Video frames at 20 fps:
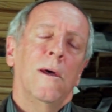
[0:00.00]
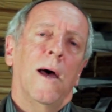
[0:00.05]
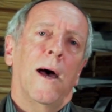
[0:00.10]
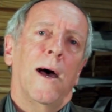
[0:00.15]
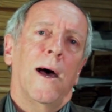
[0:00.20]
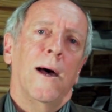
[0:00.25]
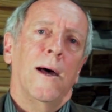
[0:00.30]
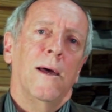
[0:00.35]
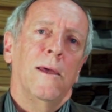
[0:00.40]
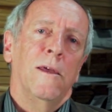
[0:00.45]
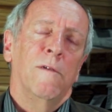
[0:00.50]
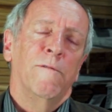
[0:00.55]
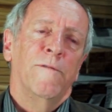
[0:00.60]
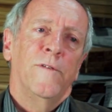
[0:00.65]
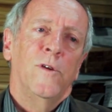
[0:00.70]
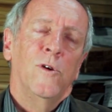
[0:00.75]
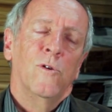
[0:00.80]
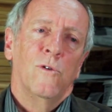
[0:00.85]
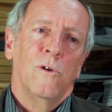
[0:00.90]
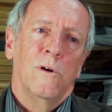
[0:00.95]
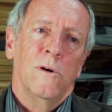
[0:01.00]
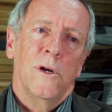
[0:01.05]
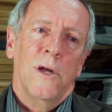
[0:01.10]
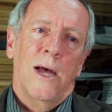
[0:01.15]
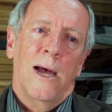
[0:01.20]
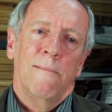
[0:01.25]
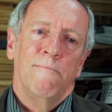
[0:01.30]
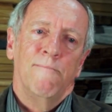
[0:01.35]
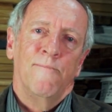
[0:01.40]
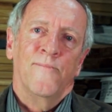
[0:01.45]
If you're
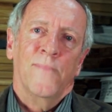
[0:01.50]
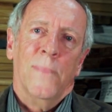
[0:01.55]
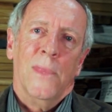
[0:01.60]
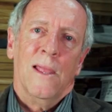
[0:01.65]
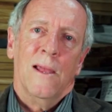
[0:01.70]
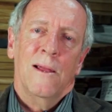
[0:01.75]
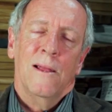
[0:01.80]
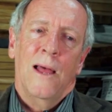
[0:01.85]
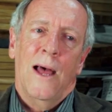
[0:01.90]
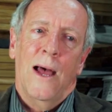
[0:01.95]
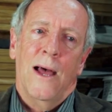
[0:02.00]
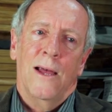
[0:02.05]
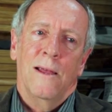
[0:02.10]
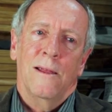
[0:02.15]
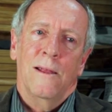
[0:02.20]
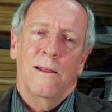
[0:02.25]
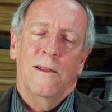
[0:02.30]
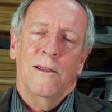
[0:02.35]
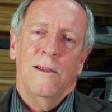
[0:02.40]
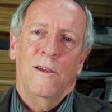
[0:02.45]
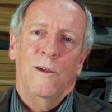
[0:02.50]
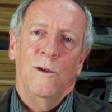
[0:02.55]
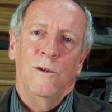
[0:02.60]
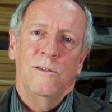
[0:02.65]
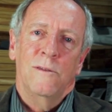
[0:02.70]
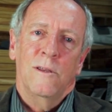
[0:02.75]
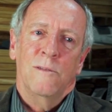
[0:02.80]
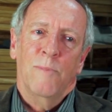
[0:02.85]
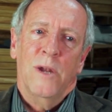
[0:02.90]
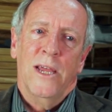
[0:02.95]

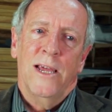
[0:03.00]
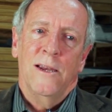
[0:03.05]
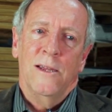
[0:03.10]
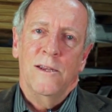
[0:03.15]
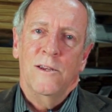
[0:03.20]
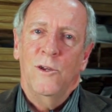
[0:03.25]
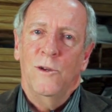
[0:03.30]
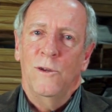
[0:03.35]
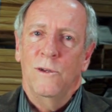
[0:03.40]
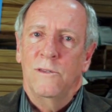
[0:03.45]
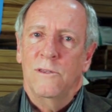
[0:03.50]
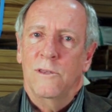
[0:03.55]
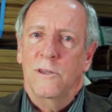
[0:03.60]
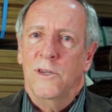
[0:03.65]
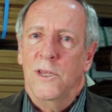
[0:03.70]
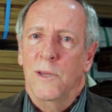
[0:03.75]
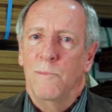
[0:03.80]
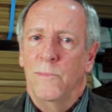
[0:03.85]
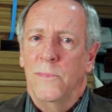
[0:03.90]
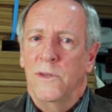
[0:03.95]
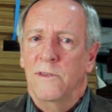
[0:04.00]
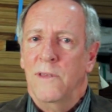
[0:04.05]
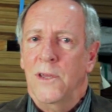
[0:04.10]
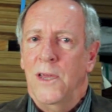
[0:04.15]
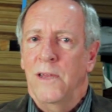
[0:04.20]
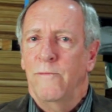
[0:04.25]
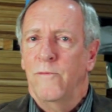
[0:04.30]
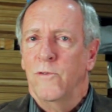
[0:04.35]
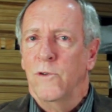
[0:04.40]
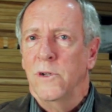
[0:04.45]
planning to use the timber,
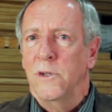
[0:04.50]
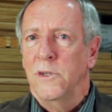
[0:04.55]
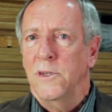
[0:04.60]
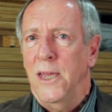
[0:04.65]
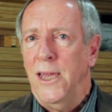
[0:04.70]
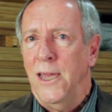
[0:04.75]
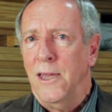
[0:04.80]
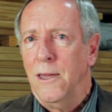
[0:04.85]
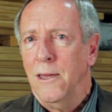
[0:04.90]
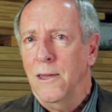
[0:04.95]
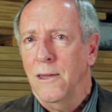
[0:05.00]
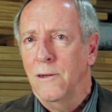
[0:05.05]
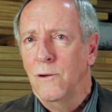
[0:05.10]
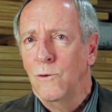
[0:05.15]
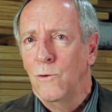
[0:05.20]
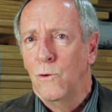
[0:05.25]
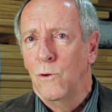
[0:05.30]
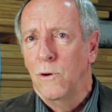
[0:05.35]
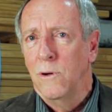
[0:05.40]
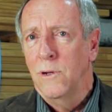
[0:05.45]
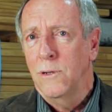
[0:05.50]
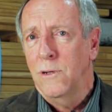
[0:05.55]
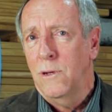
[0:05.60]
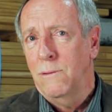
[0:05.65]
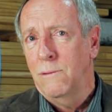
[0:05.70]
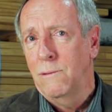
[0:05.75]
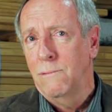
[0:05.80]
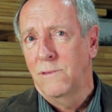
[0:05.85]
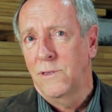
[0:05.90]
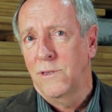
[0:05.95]
say, for a deck or
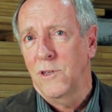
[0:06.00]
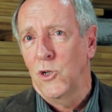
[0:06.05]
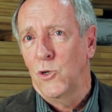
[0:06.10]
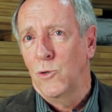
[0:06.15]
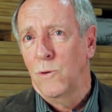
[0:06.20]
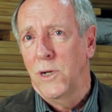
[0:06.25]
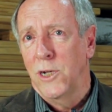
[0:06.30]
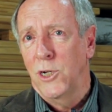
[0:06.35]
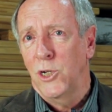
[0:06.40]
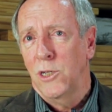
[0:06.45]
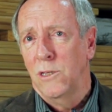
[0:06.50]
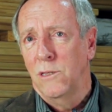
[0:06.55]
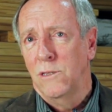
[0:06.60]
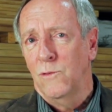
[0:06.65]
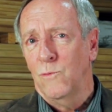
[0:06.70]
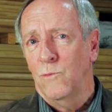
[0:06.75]
situations